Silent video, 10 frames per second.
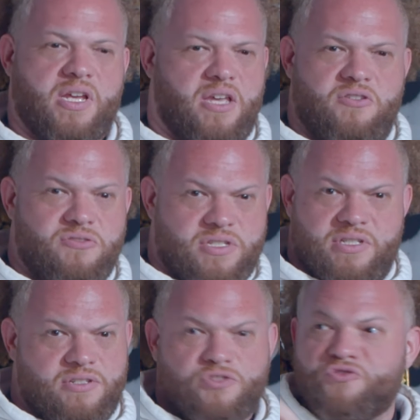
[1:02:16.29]
Like I used
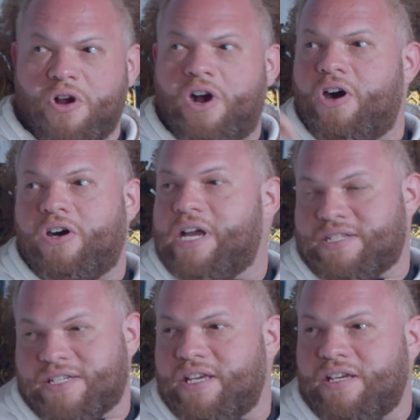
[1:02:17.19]
to draw
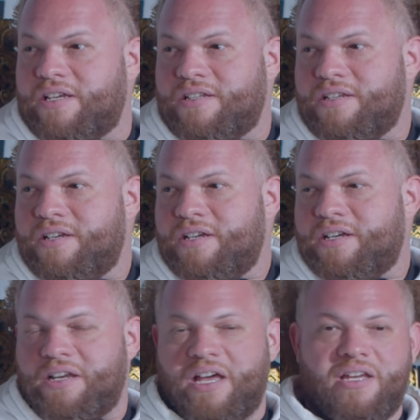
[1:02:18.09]
as a kid. Yeah,
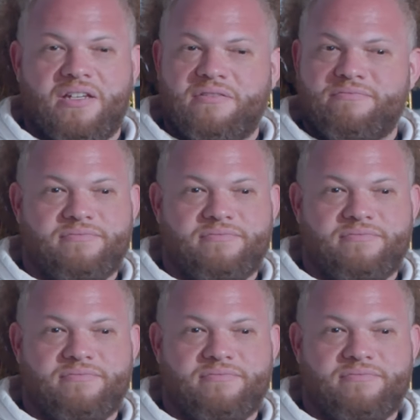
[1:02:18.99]
like,